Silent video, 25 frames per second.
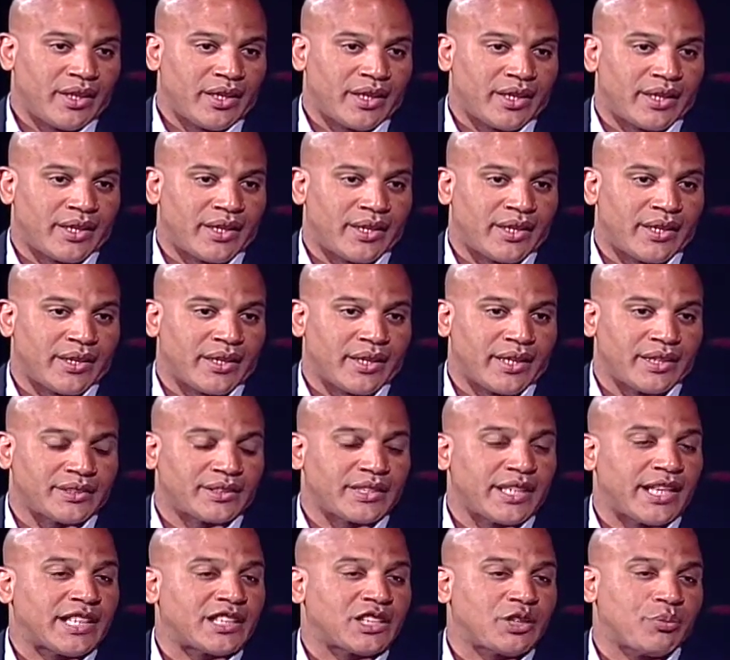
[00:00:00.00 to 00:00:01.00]

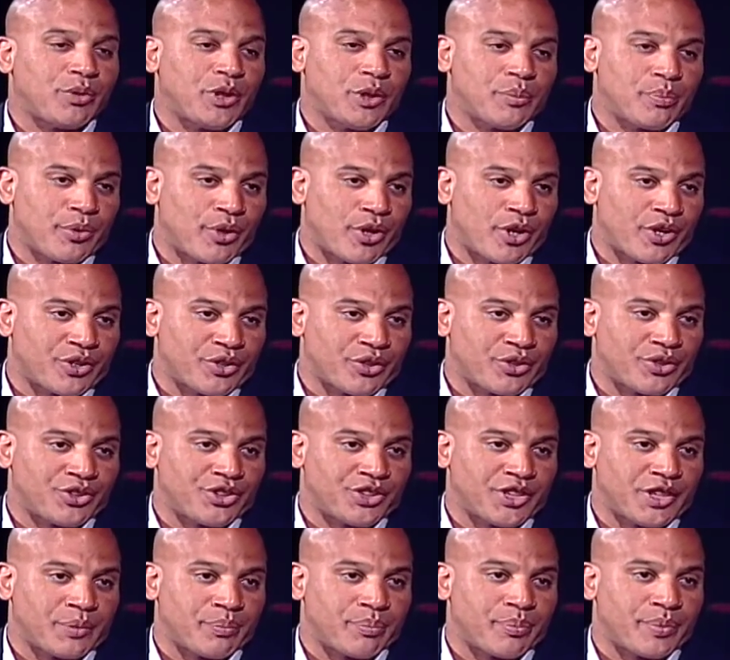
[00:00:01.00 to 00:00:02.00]
It's got to be a
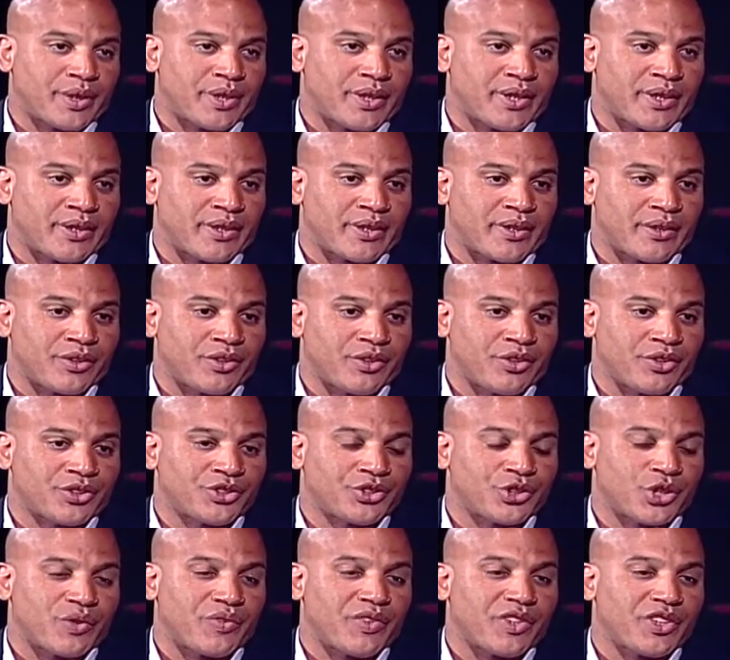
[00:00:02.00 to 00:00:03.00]
partnership. You're
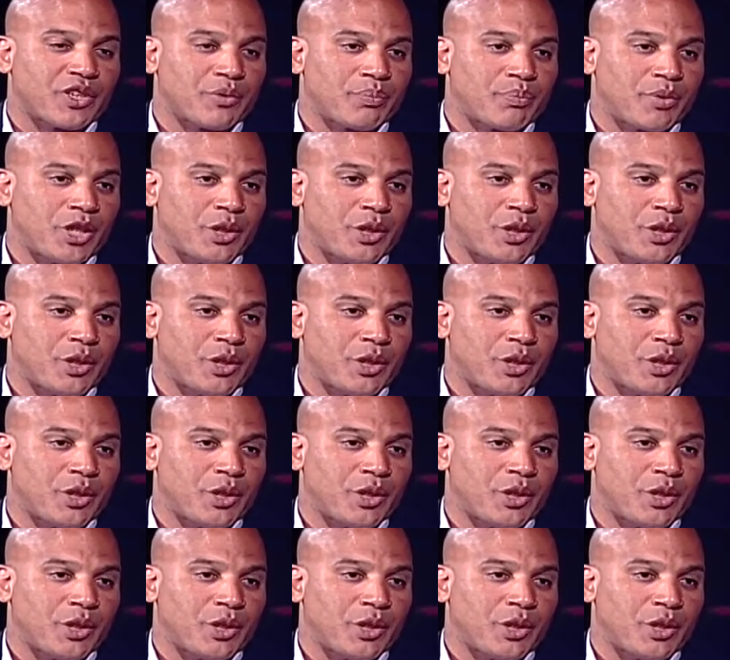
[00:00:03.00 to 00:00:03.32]
serving the